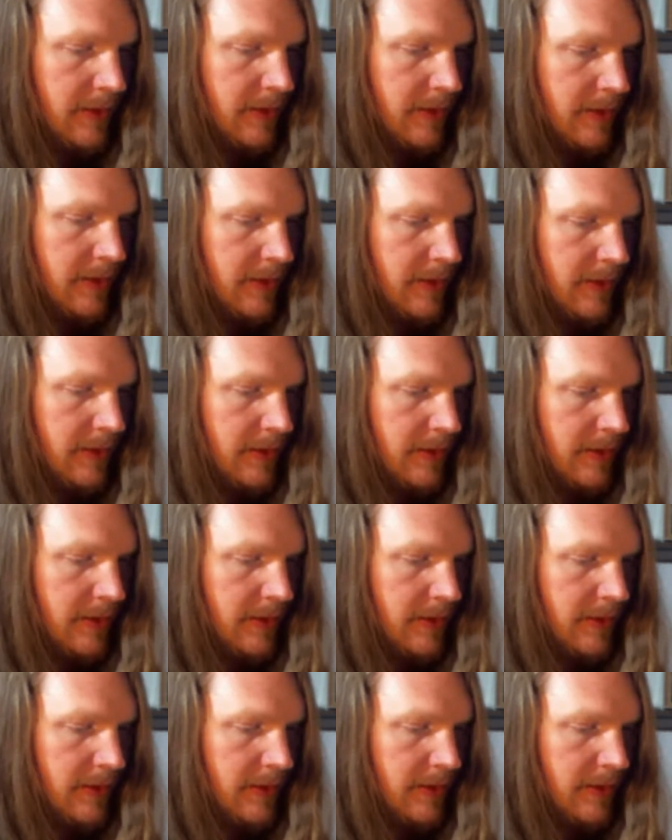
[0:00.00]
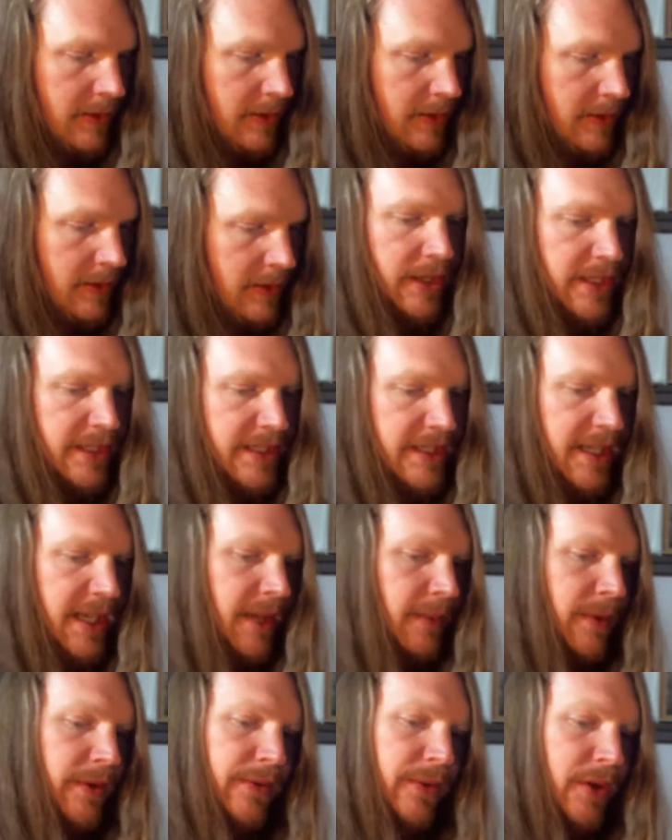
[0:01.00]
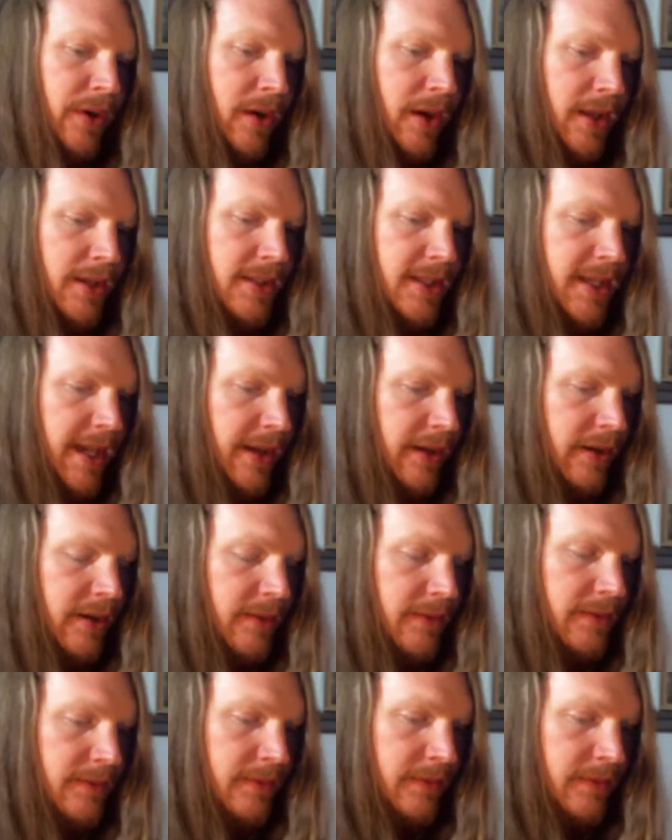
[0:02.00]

Poppy frowned over the steam of her hot cider.